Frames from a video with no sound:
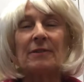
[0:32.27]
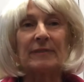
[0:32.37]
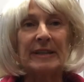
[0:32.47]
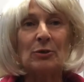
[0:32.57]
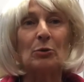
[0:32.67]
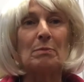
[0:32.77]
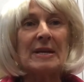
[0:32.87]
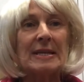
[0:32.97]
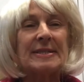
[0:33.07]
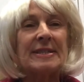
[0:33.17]
of legal
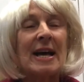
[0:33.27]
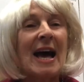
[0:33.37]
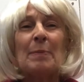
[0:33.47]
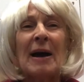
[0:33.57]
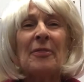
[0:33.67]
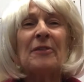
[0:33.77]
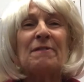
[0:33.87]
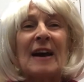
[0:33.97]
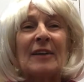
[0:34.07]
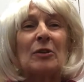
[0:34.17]
myths, about the
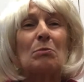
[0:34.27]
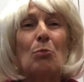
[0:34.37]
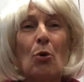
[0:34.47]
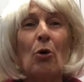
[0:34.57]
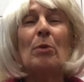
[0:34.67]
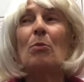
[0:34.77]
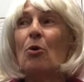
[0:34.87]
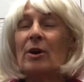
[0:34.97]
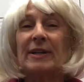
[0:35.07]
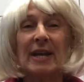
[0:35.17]
fact that more and
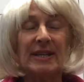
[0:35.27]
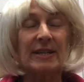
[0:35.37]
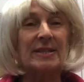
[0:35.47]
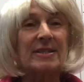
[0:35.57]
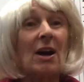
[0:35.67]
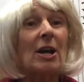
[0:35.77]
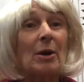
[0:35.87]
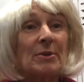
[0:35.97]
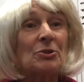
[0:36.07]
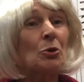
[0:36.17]
more Canadians are
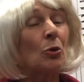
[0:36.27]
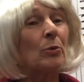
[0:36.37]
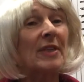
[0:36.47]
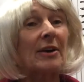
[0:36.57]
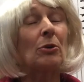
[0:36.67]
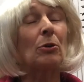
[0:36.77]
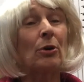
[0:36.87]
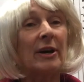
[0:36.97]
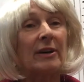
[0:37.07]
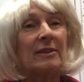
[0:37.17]
coming to court without a
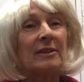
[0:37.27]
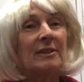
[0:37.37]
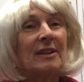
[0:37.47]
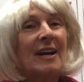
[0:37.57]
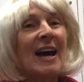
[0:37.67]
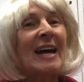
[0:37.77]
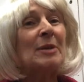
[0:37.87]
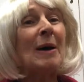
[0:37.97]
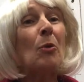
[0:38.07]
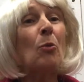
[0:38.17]
lawyer, and
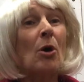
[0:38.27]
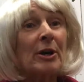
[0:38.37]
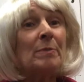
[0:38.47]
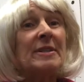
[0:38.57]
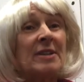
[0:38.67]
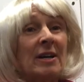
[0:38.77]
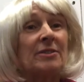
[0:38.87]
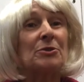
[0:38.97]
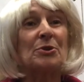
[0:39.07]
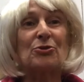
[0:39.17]
about what can be
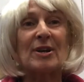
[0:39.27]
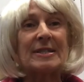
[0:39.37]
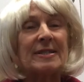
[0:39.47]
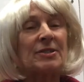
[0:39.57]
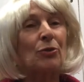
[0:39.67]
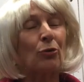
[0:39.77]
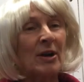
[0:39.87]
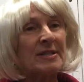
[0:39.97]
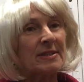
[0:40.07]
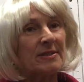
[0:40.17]
done to address this
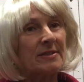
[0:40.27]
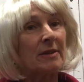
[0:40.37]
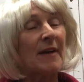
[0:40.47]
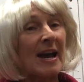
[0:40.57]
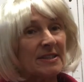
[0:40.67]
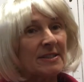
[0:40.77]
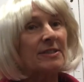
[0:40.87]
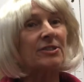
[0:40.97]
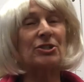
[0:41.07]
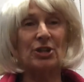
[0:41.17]
crisis of
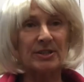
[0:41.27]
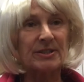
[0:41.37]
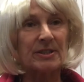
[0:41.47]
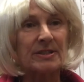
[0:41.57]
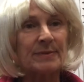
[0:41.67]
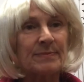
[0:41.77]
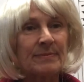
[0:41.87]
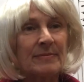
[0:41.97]
access to justice.